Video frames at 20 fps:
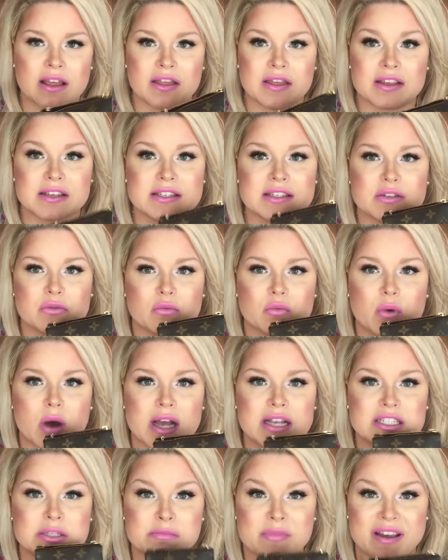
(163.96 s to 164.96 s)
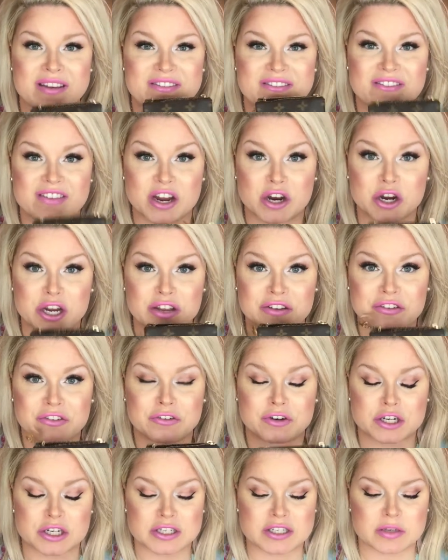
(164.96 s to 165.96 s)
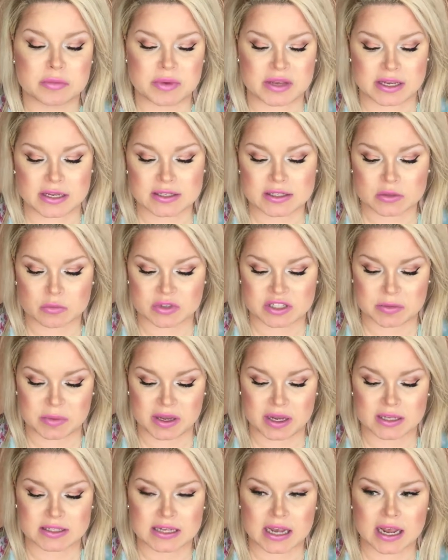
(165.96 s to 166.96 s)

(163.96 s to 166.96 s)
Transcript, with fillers: this was my very first piece was because